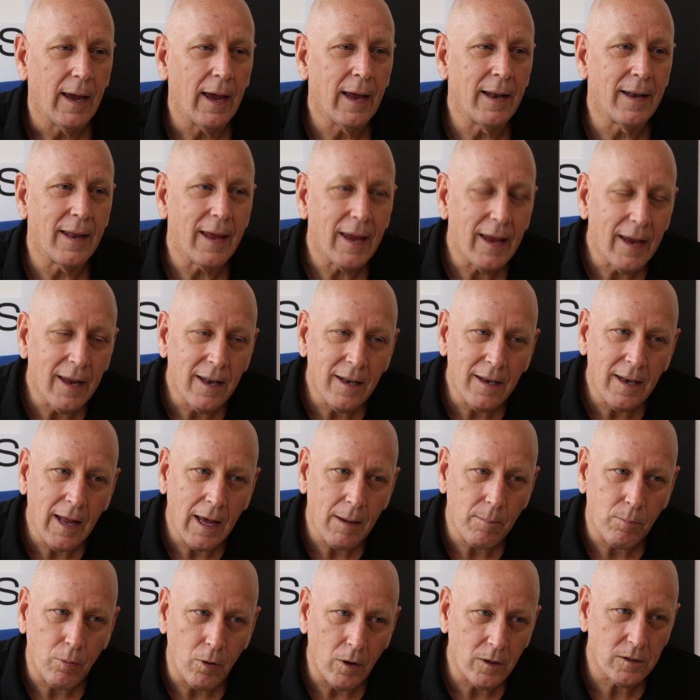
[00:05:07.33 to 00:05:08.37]
And in
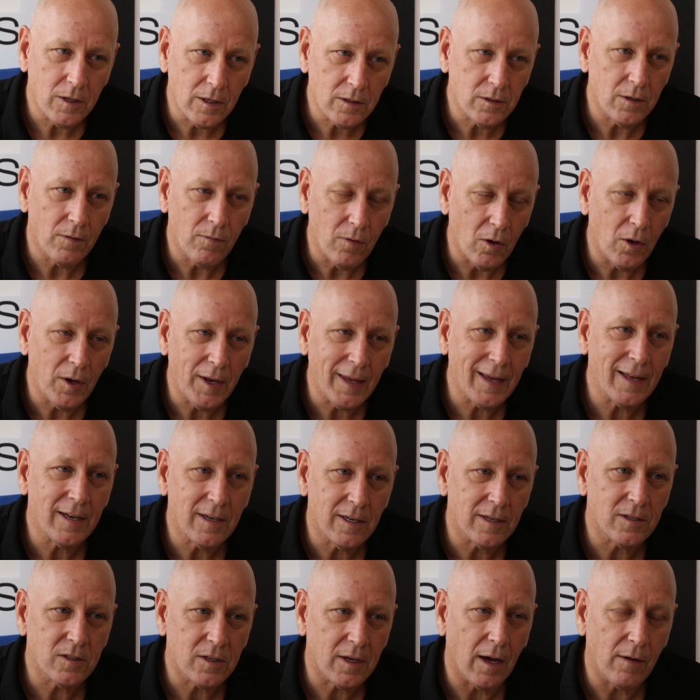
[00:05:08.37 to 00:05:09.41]
that process of learning and
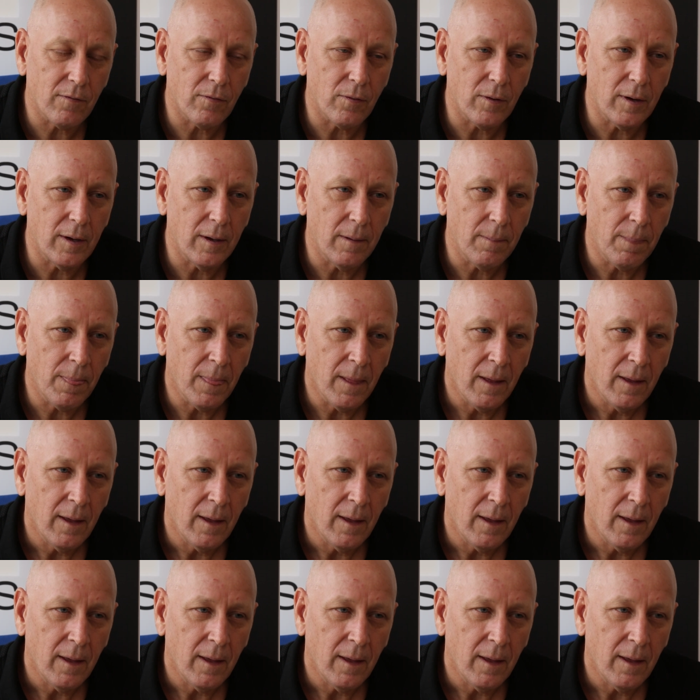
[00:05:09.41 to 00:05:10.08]
discovery,